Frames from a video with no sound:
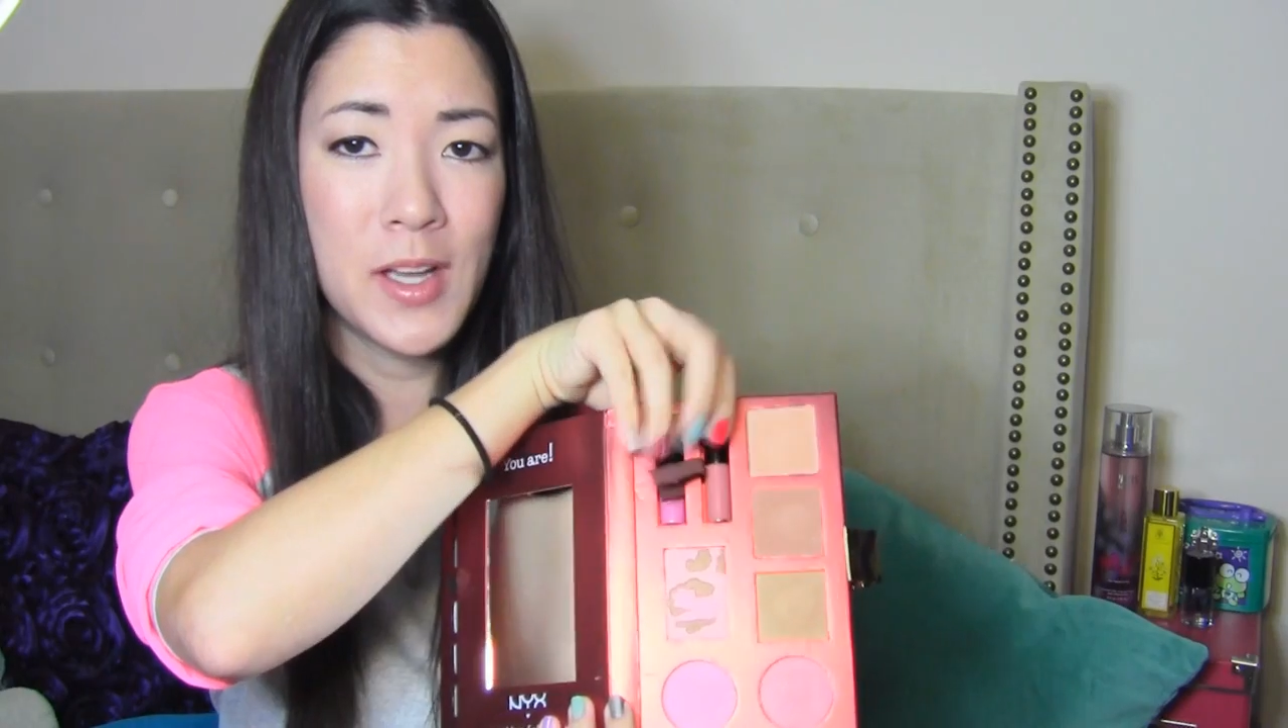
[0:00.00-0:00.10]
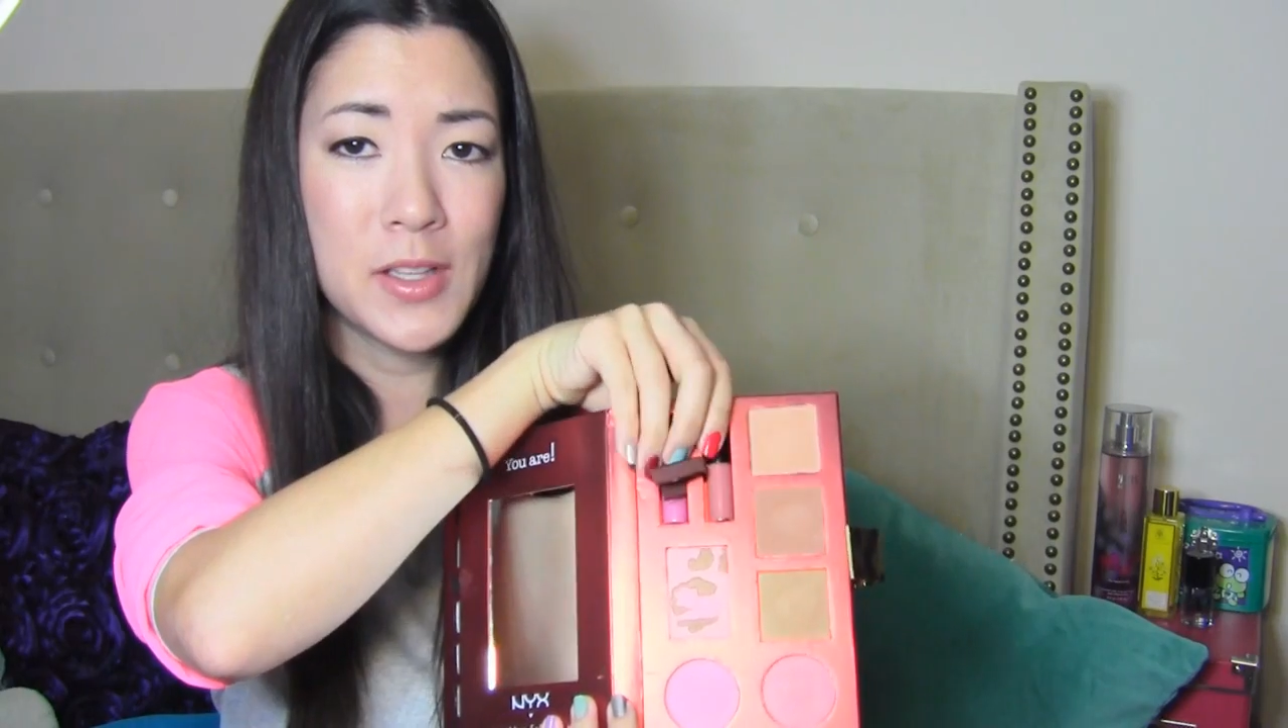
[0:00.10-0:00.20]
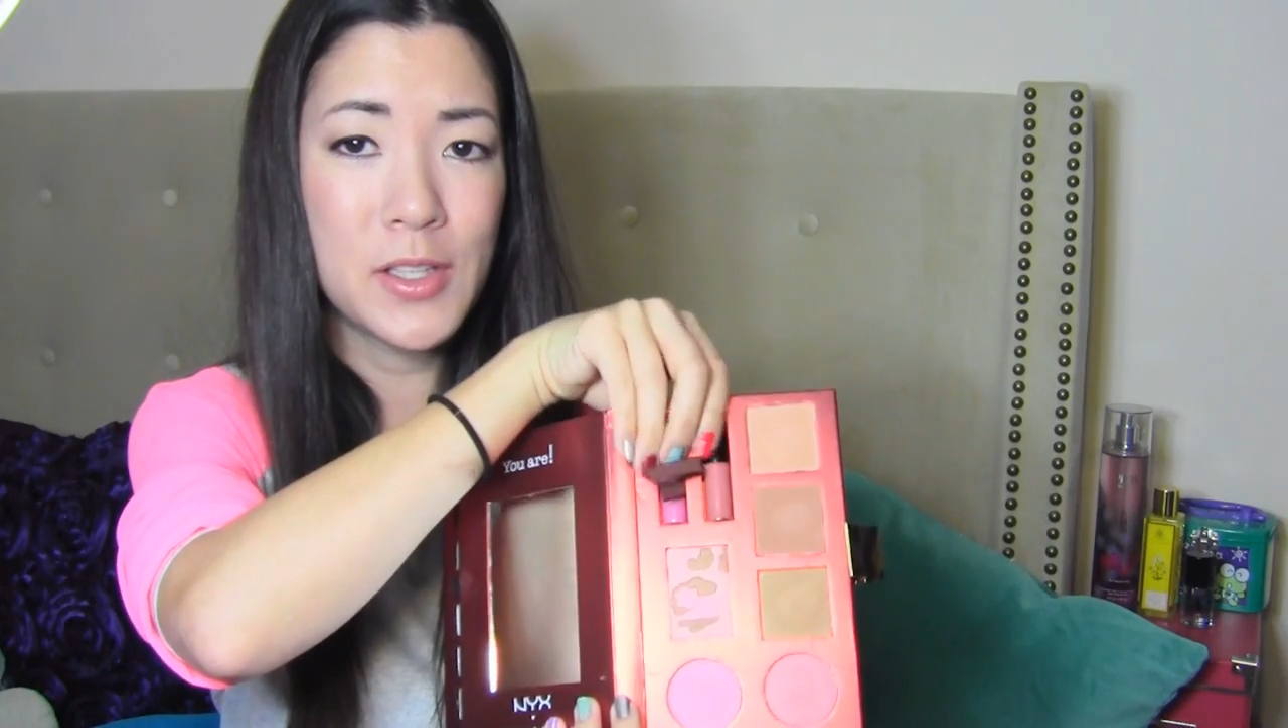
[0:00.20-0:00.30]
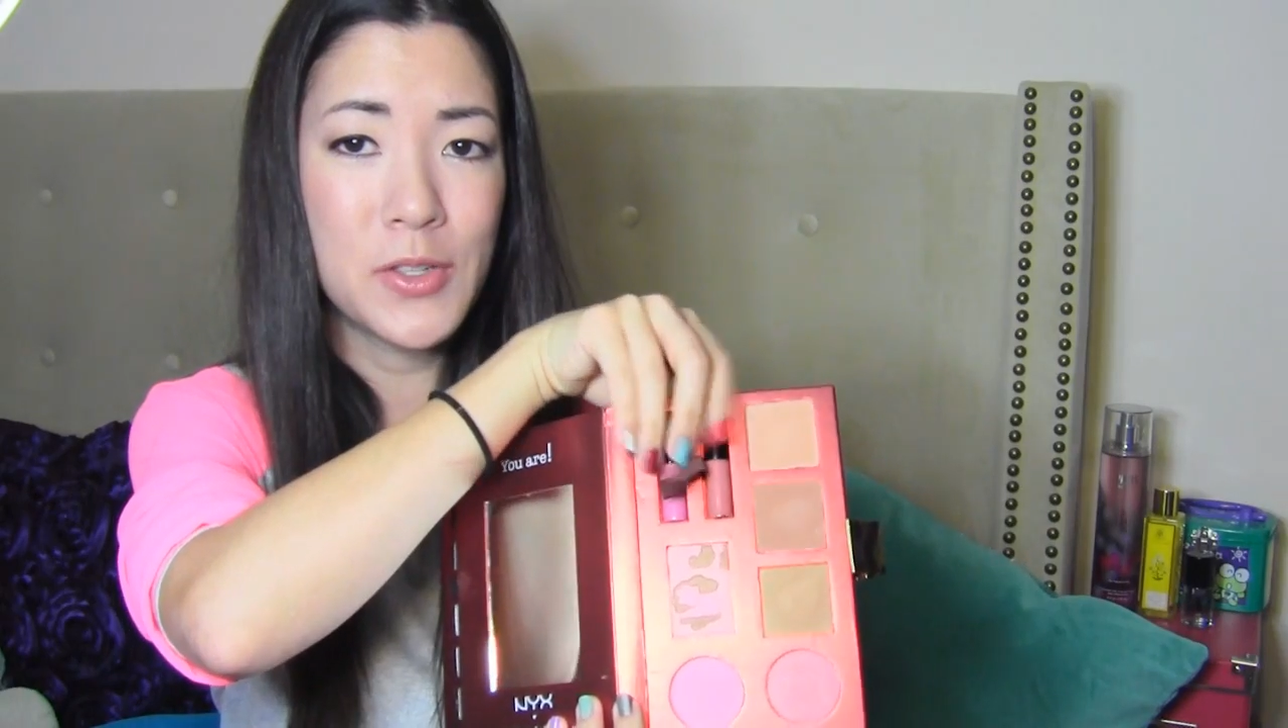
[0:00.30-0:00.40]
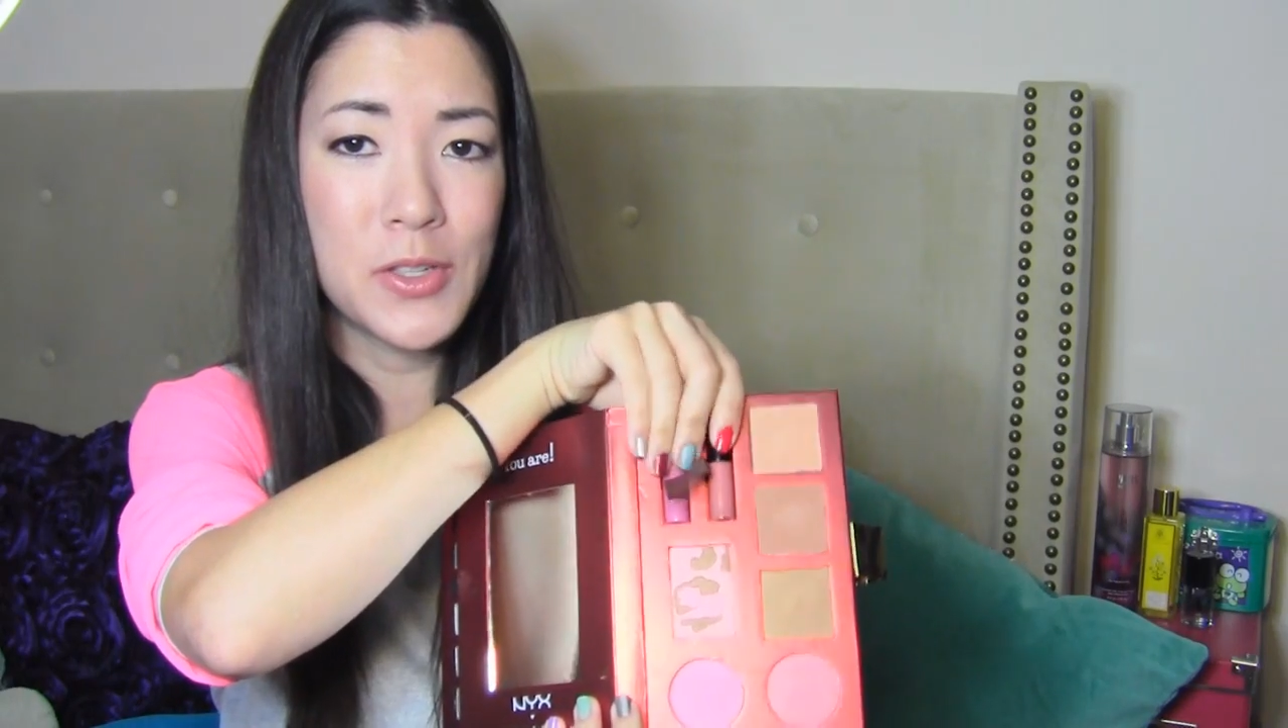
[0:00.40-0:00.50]

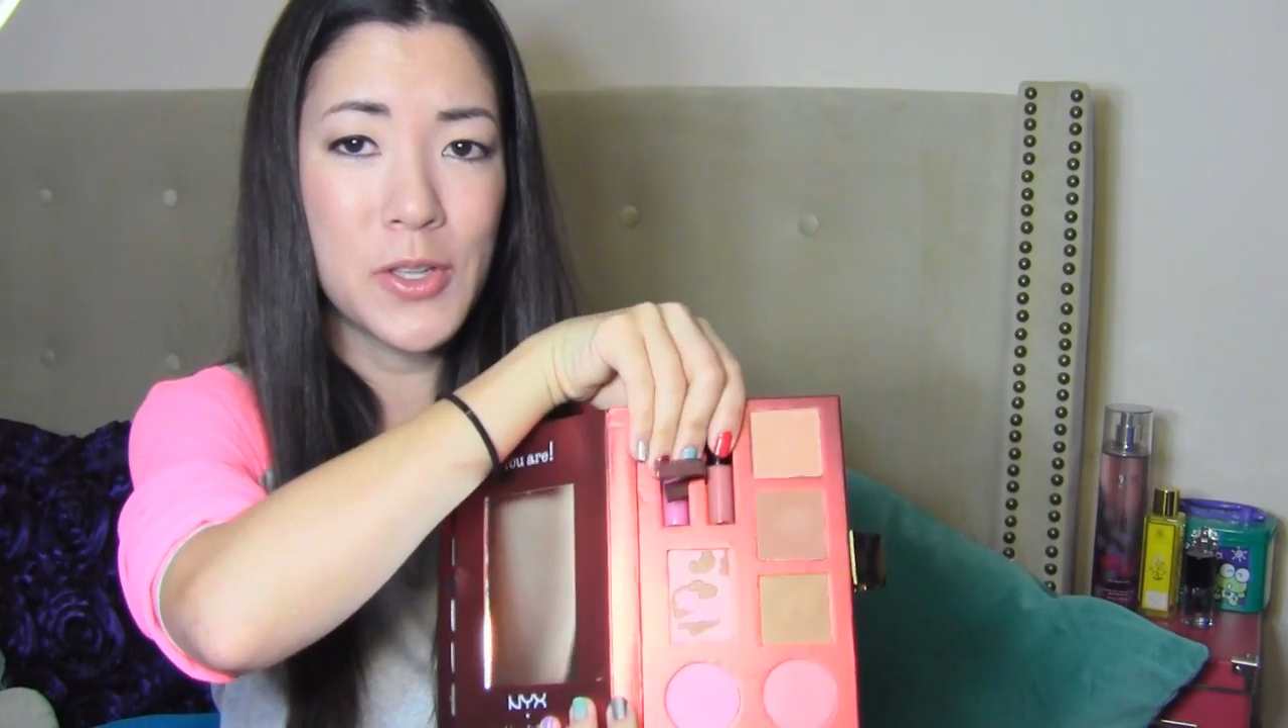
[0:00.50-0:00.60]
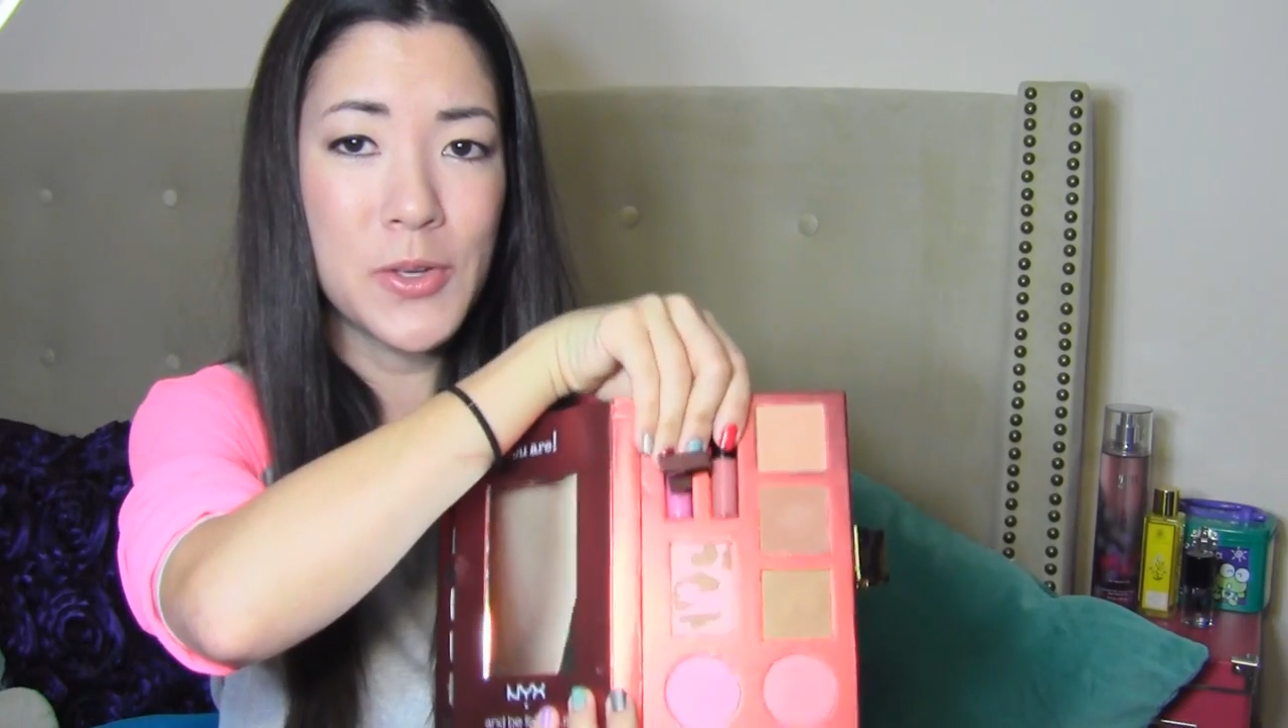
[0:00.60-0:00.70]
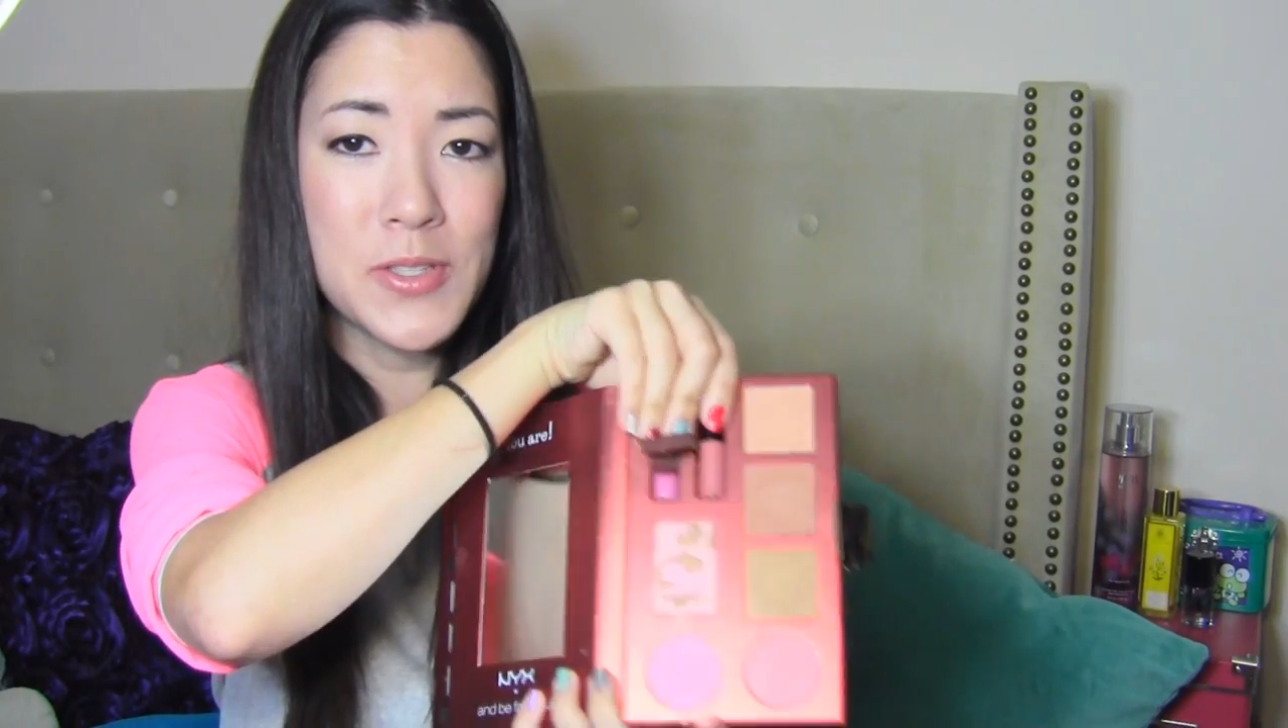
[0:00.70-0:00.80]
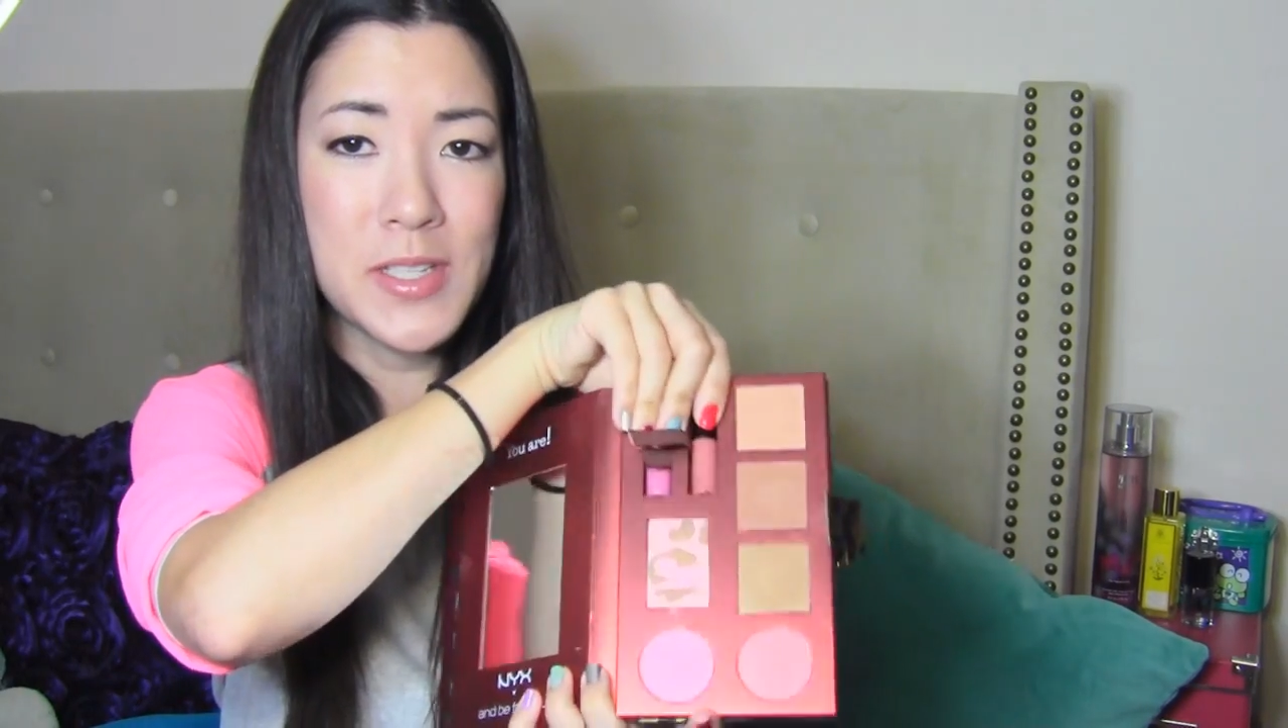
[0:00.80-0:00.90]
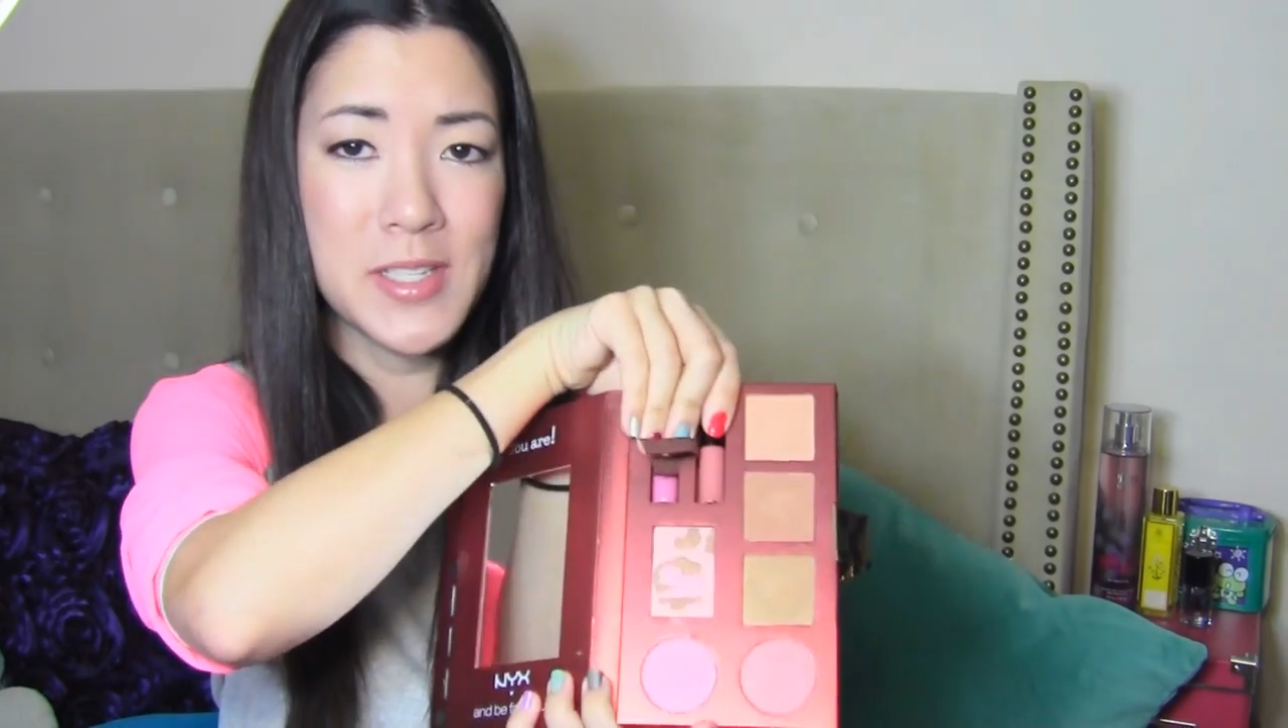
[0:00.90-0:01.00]
little closed